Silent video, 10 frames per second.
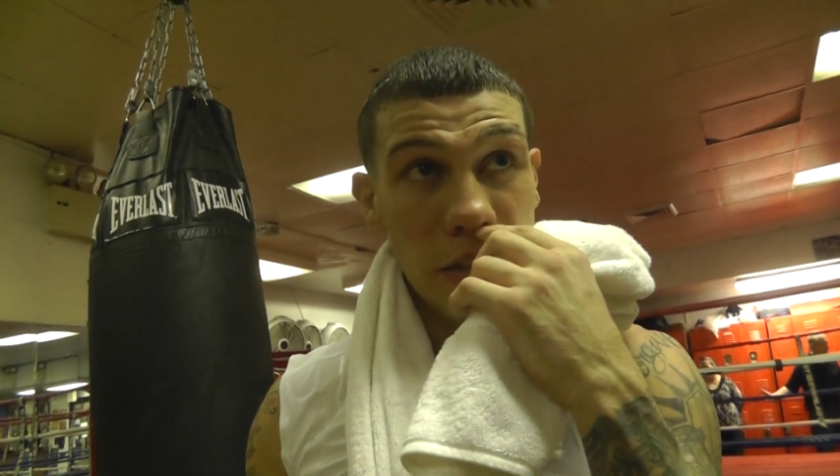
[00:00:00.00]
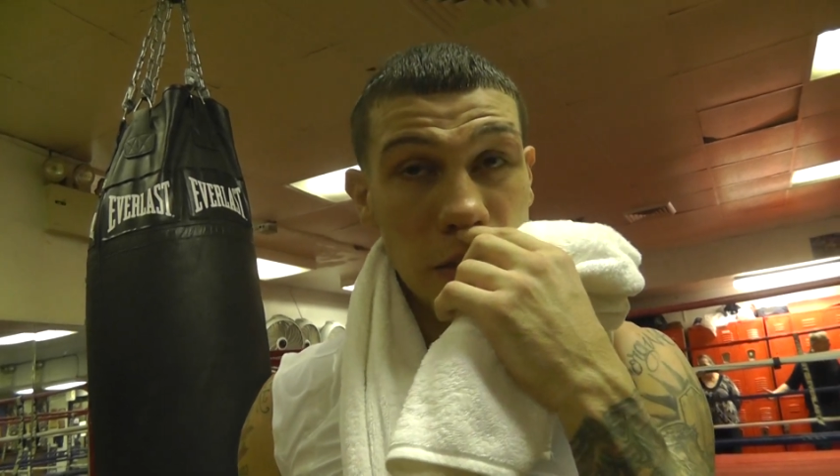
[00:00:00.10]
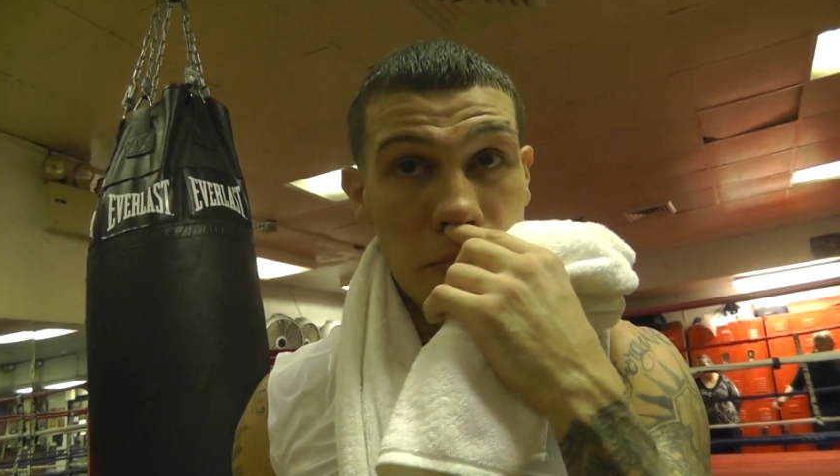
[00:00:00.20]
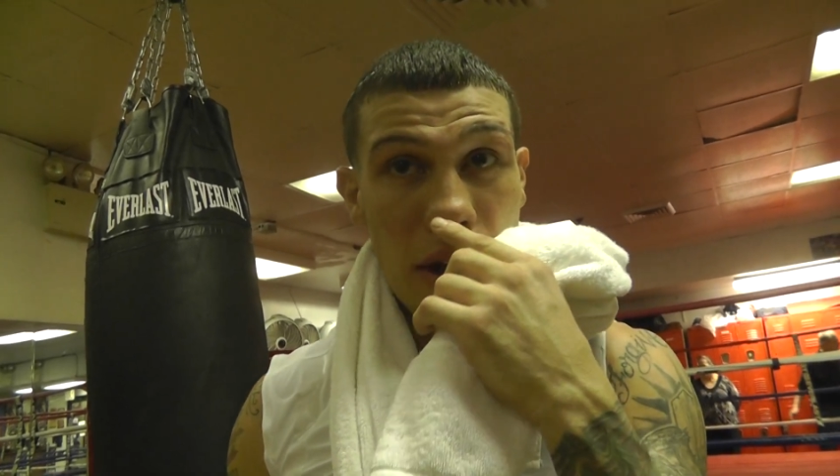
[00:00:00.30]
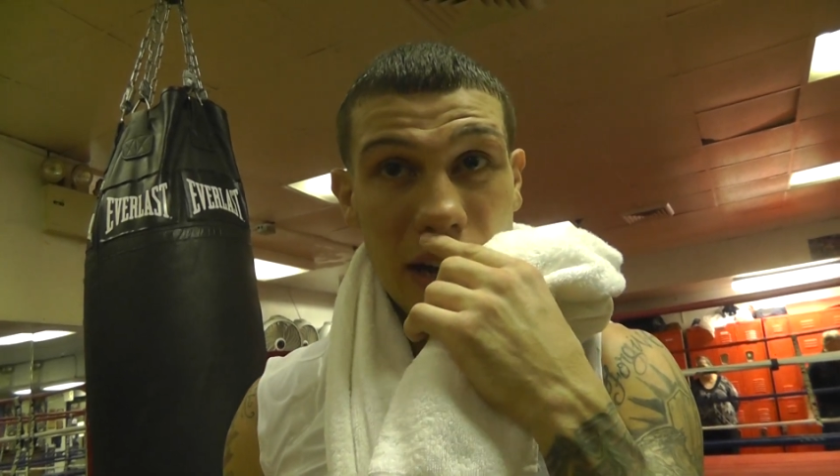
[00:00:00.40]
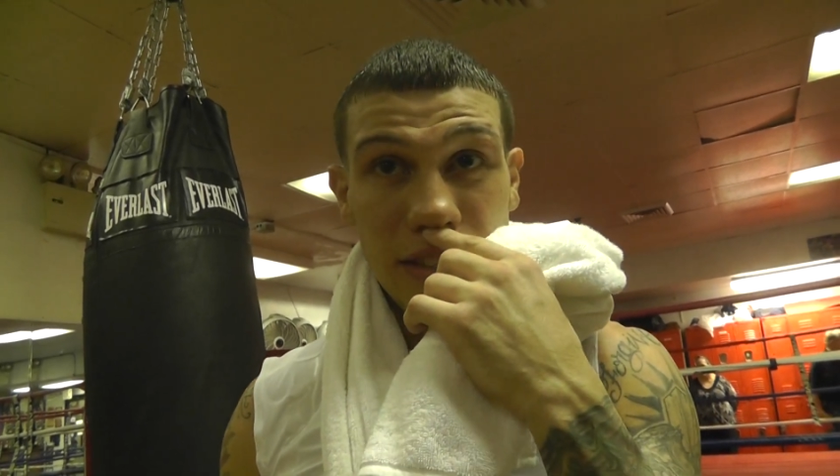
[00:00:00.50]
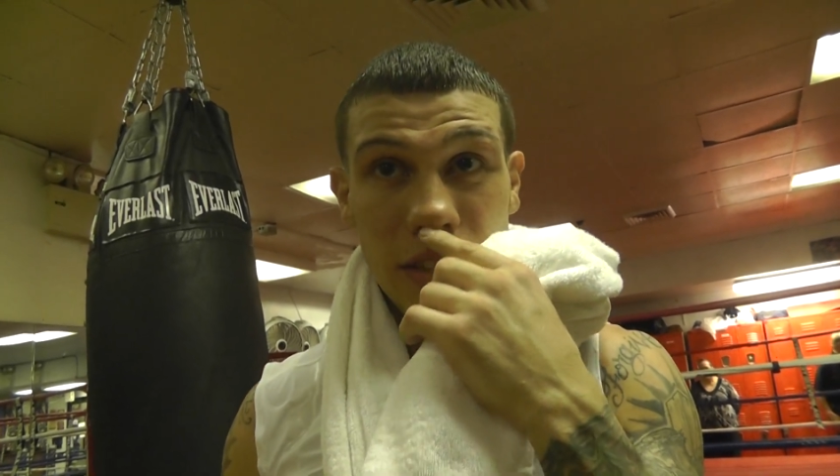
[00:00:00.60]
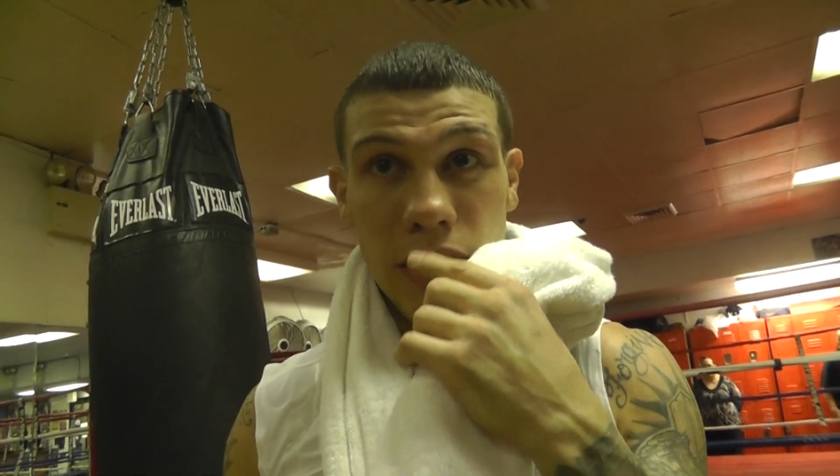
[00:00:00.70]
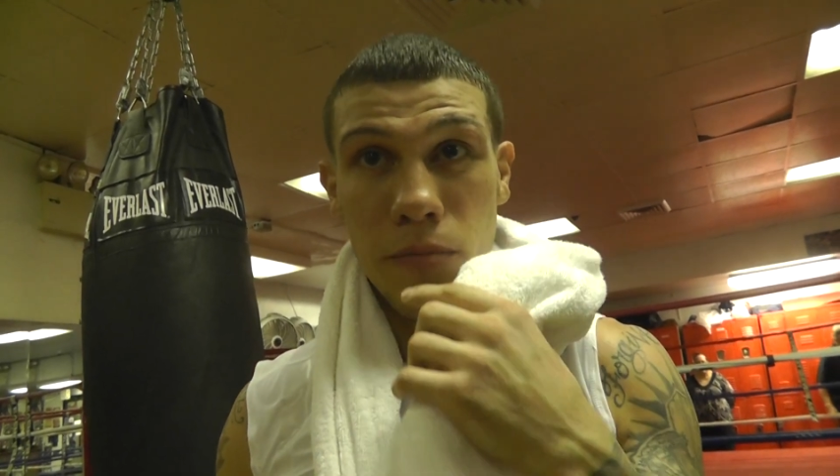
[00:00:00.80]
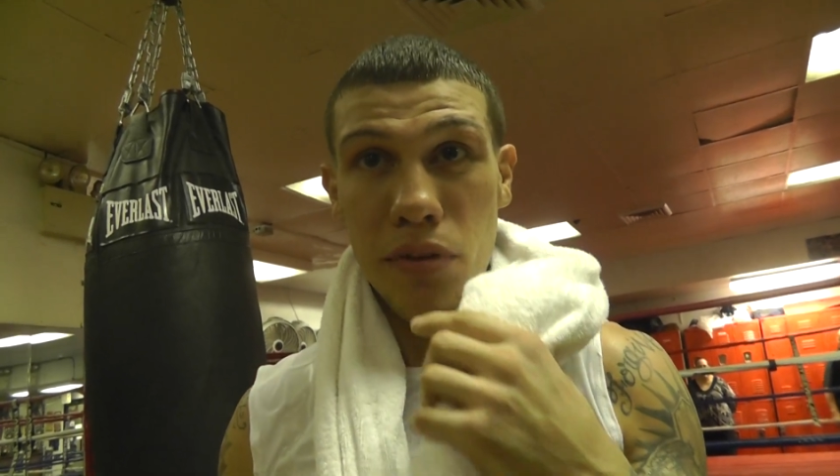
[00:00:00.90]
a surprise
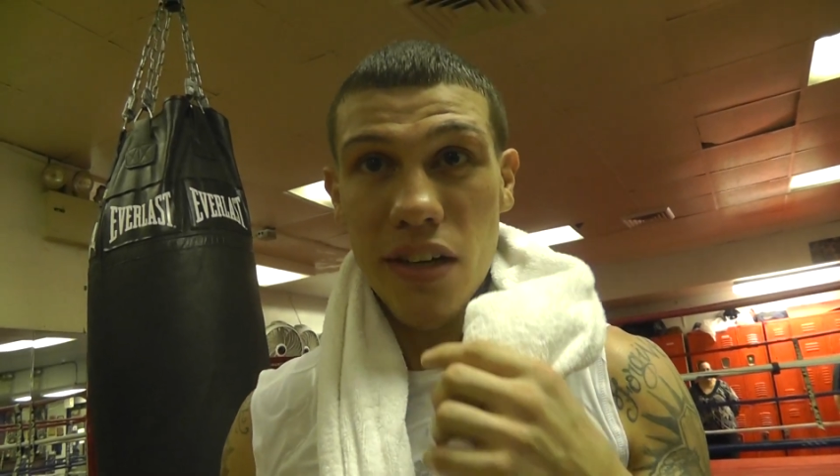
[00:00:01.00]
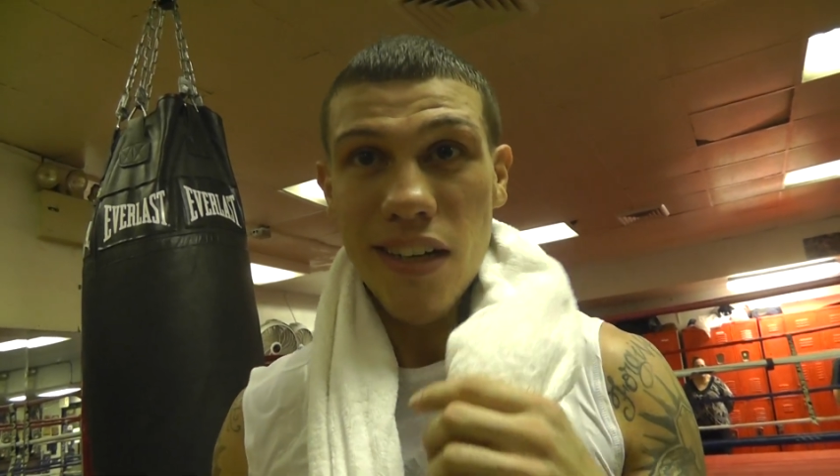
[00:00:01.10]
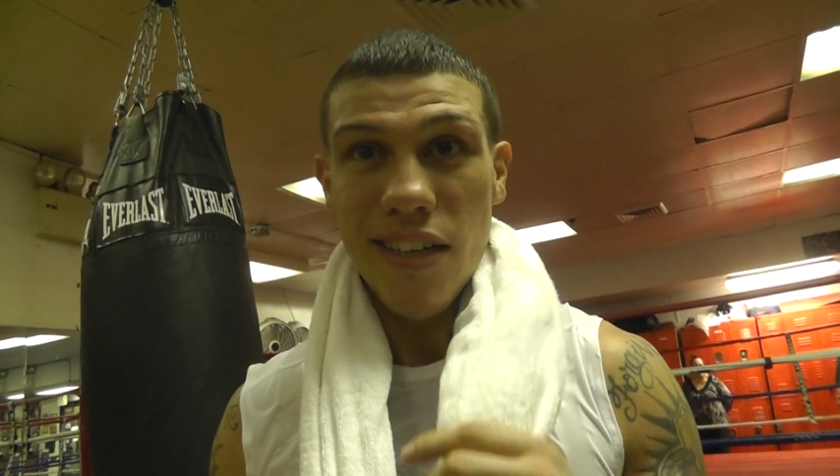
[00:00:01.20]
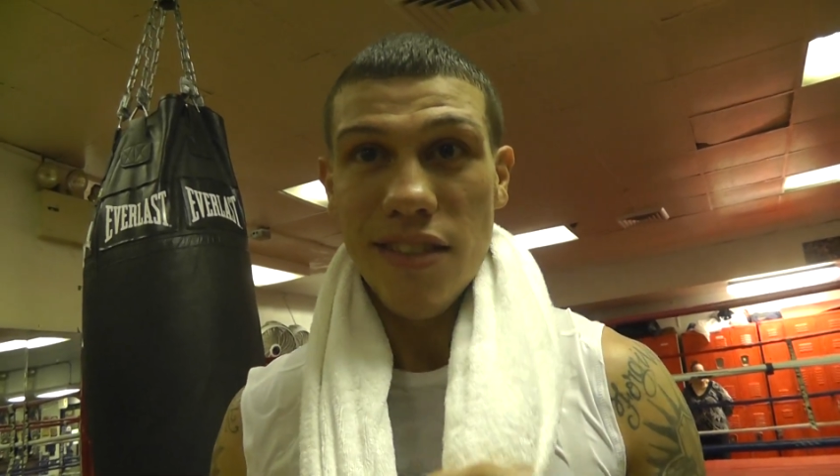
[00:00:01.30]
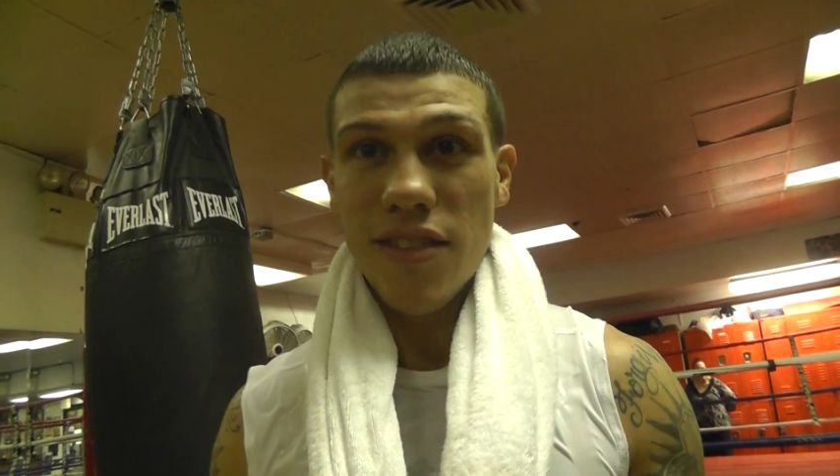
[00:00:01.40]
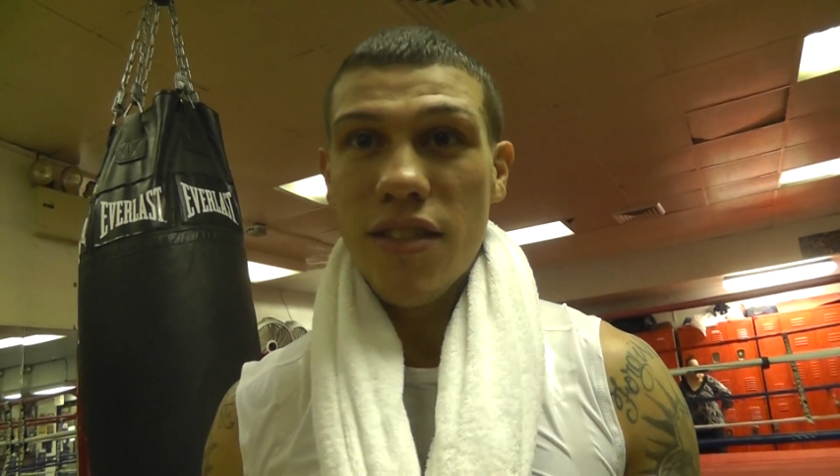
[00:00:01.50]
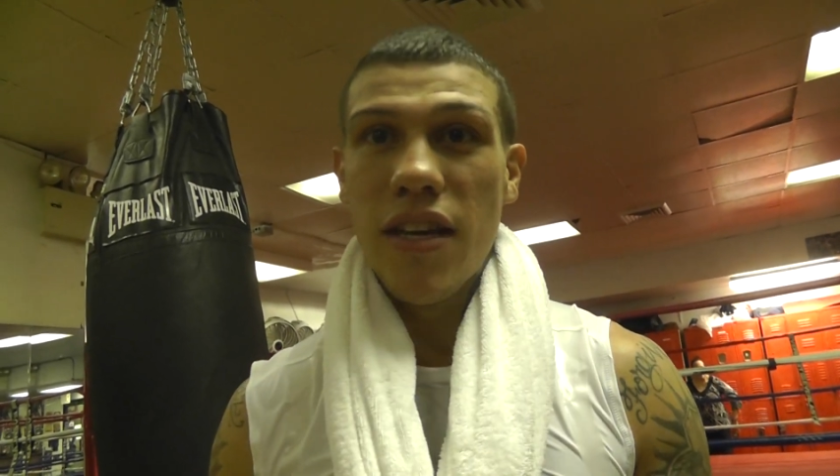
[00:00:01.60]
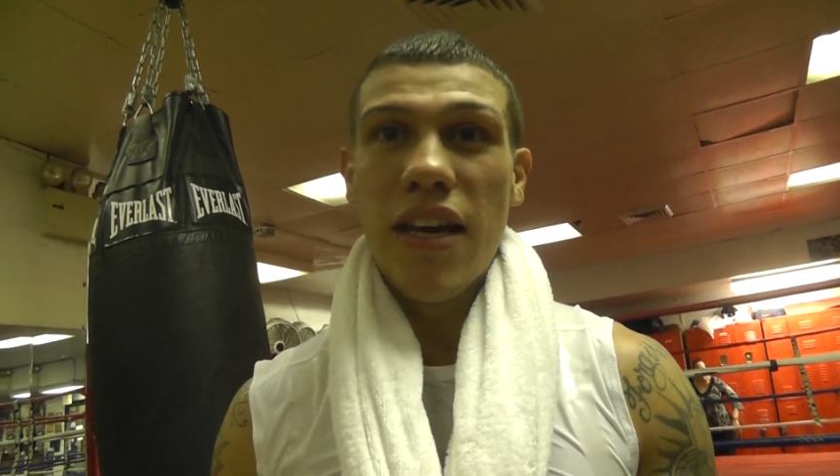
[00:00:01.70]
to him because